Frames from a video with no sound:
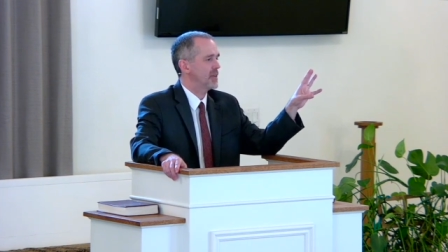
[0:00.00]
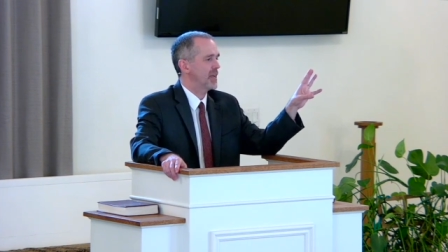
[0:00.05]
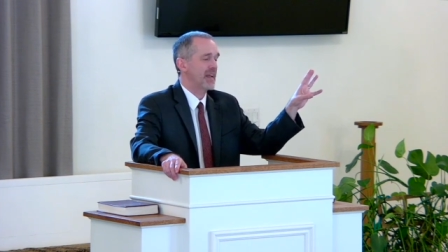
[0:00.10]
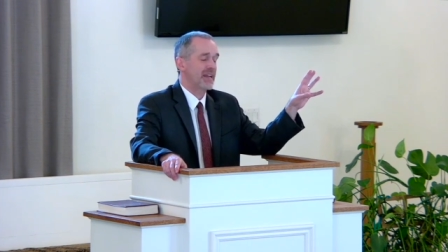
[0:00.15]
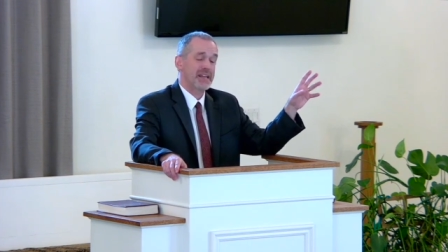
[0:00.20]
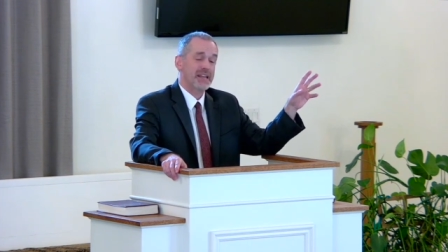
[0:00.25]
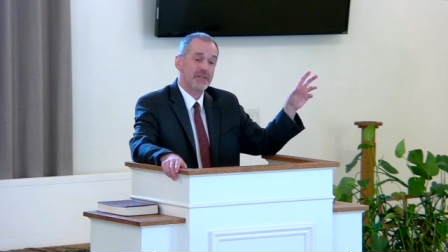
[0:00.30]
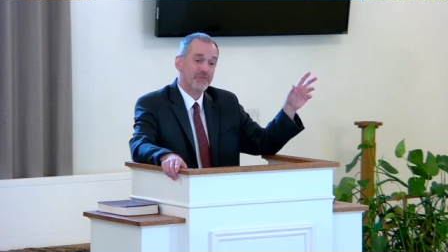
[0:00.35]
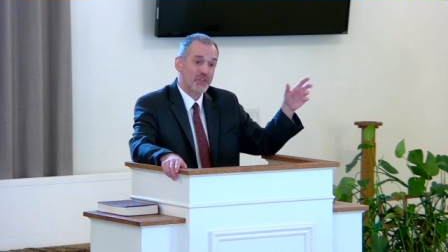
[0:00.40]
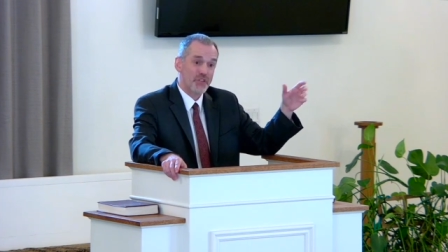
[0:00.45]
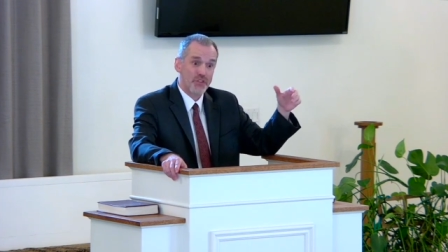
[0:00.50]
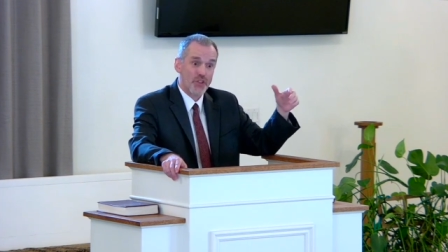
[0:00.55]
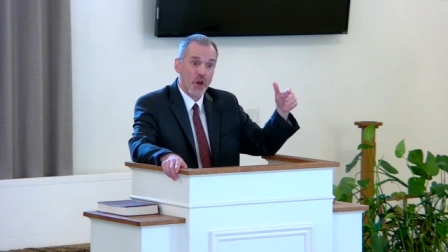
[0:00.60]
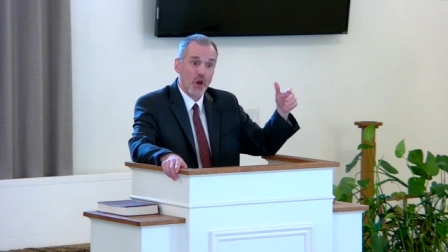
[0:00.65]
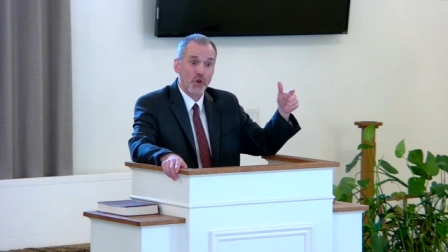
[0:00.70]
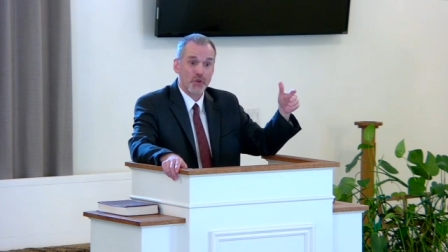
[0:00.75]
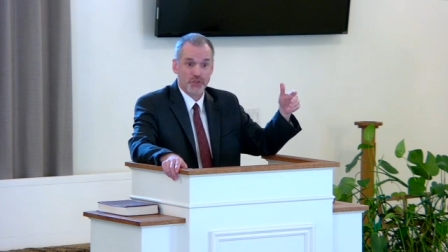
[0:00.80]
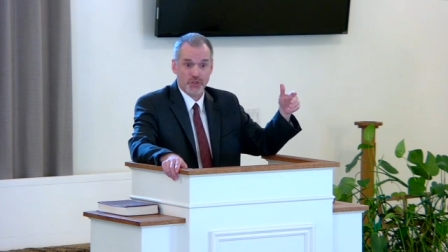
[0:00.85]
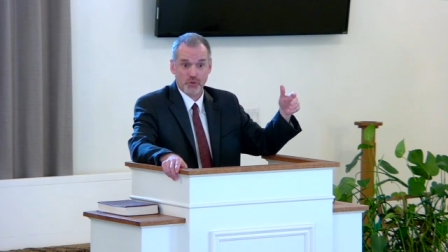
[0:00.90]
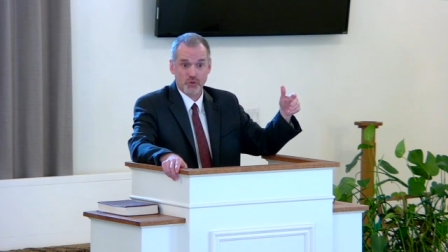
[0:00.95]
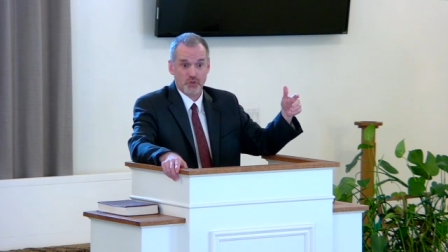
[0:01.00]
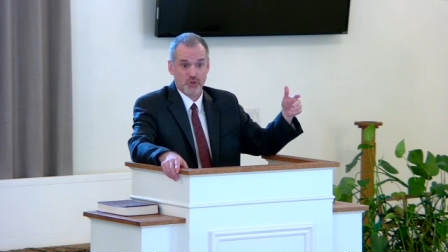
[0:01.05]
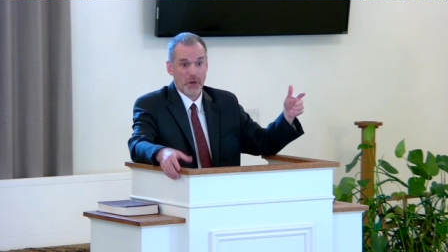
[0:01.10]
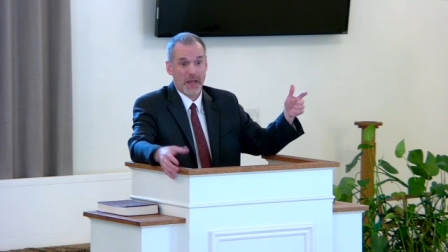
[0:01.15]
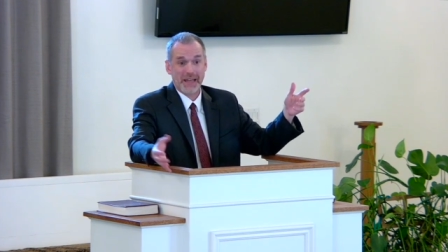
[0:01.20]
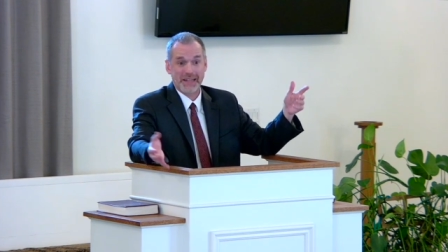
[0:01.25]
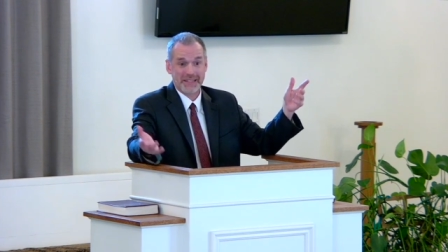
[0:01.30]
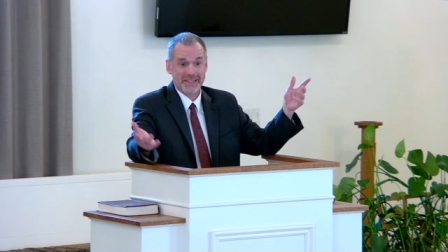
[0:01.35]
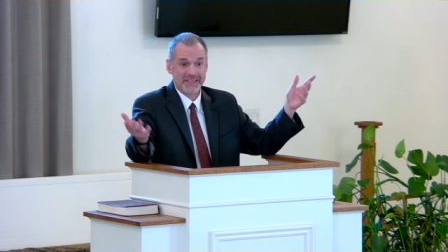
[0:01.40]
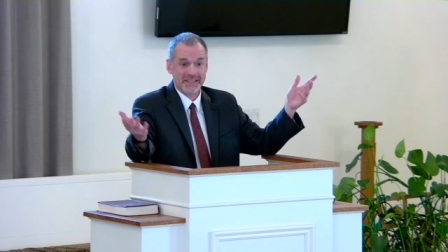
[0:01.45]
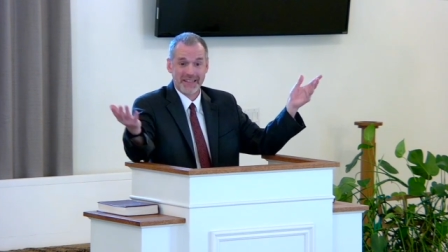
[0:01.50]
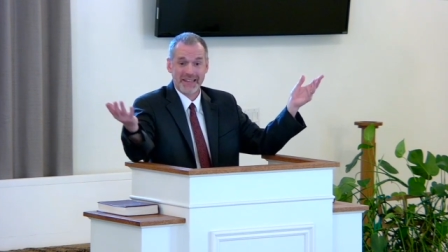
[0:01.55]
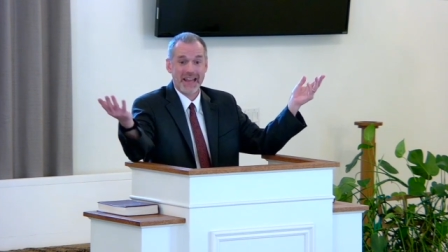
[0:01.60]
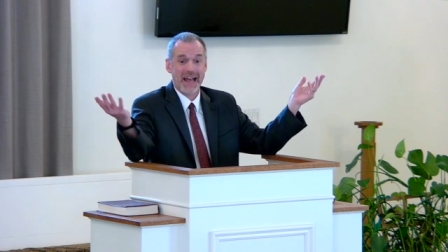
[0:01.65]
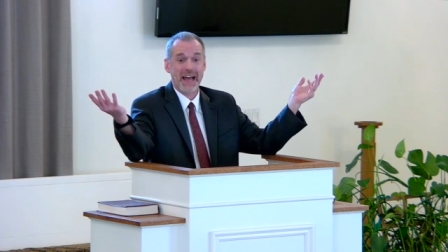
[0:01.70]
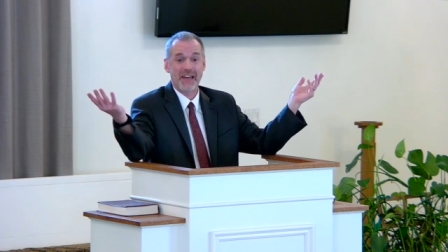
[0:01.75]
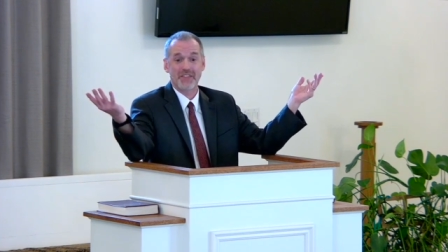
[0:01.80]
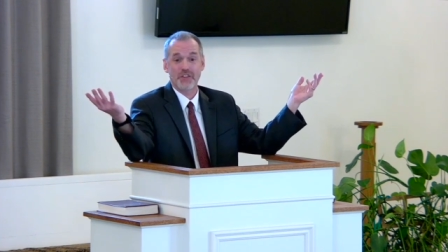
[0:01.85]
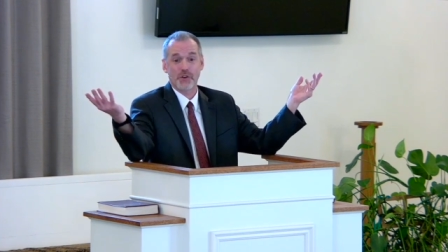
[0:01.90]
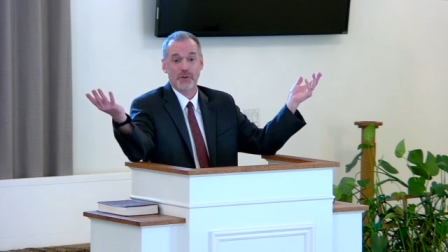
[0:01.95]
and even those who try to
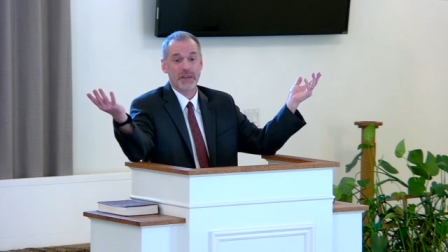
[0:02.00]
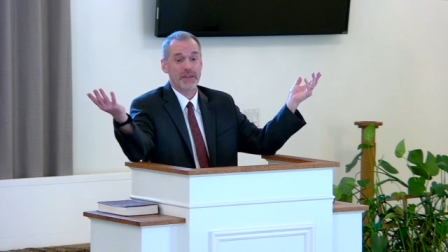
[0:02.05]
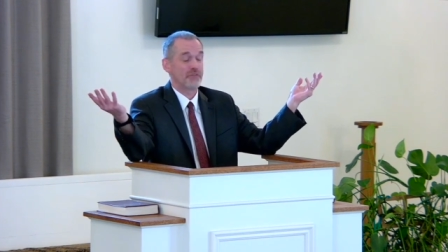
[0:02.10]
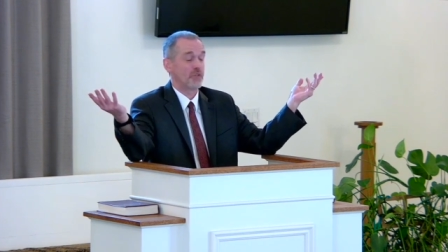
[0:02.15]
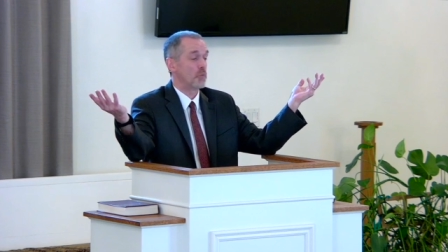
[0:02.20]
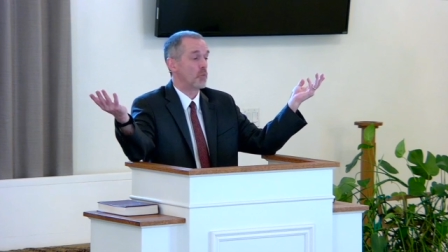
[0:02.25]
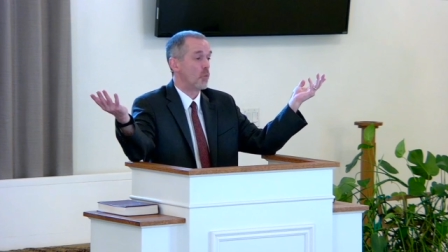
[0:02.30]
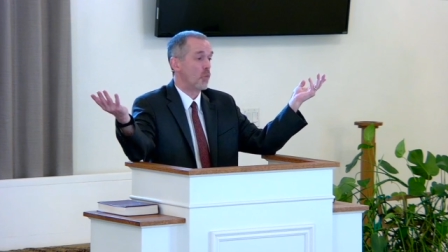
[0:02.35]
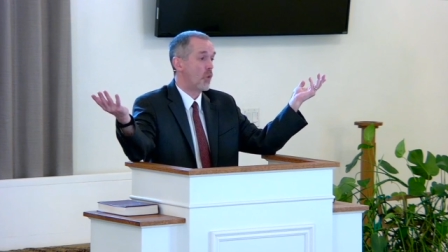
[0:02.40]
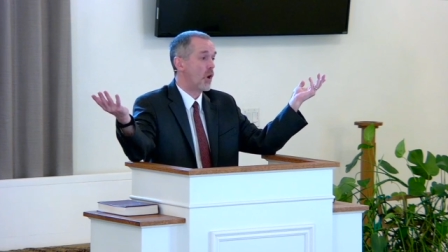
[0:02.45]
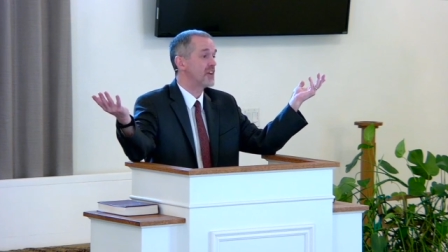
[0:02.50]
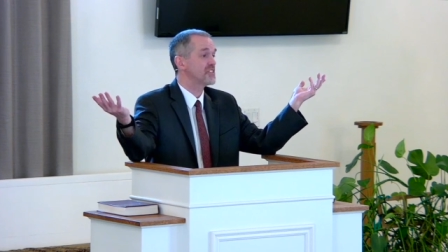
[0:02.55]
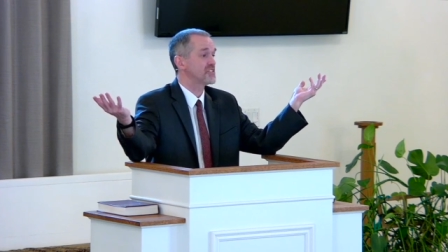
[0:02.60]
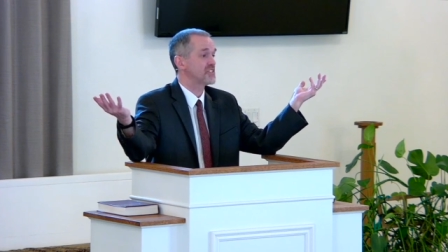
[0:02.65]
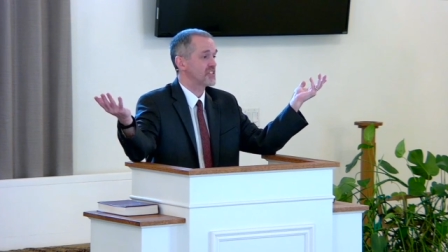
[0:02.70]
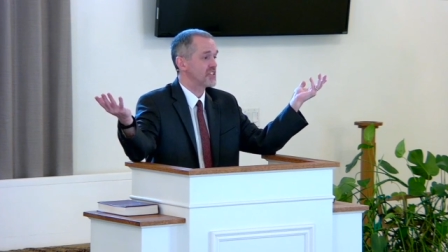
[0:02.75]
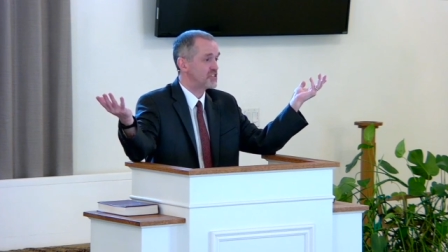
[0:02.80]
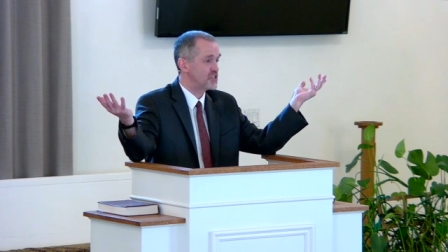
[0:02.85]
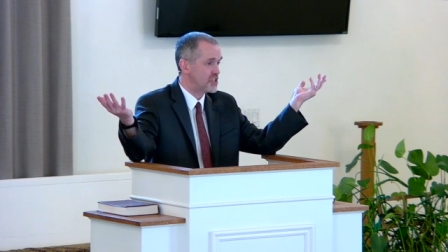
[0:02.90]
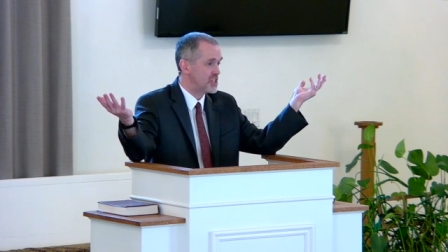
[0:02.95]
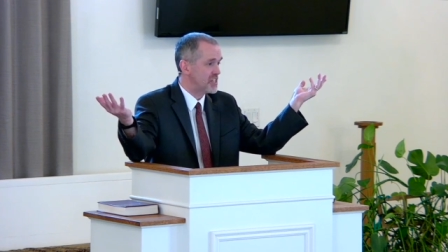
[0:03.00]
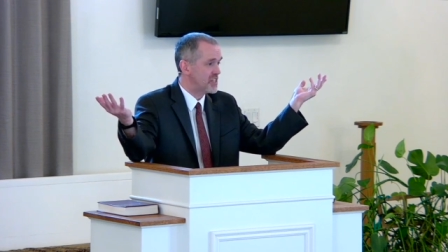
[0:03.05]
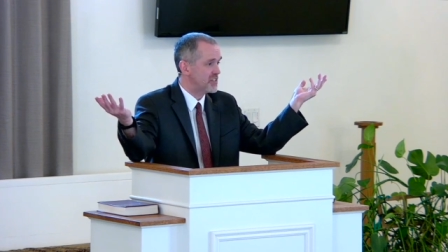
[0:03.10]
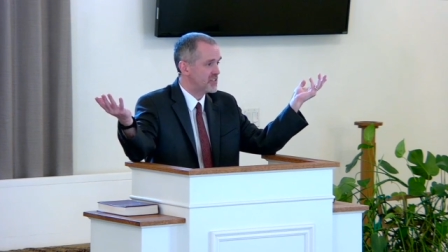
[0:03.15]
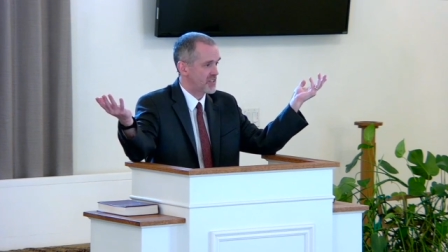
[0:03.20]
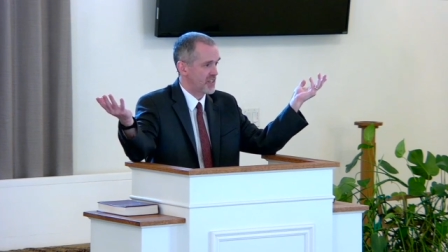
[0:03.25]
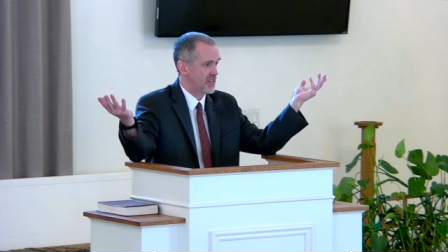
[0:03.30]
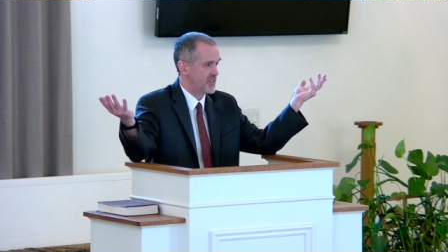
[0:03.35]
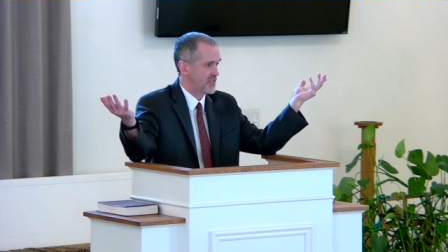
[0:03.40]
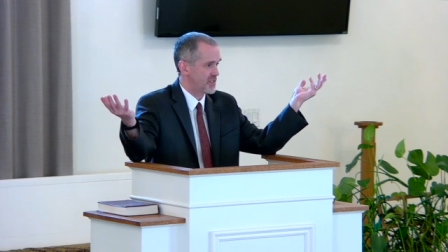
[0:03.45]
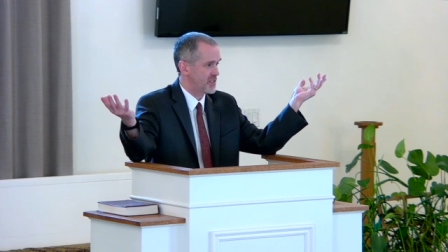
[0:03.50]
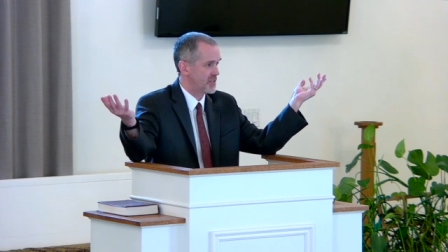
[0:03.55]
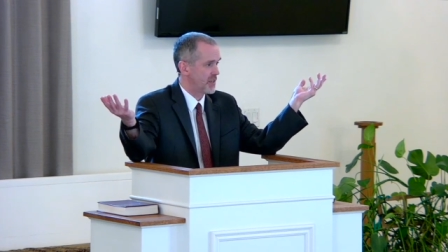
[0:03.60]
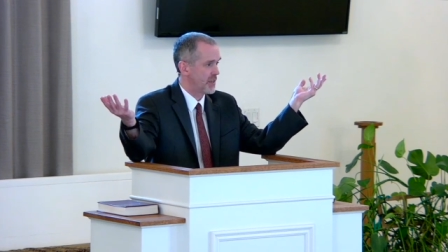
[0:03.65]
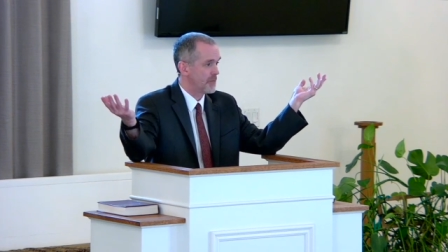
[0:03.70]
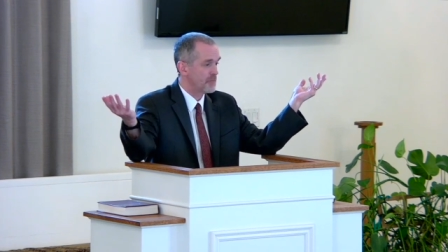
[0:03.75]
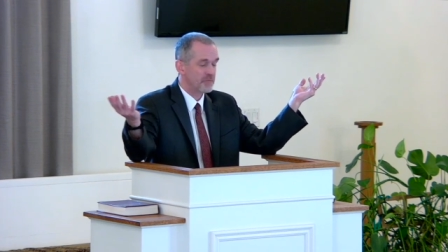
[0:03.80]
deny there even was a Jesus,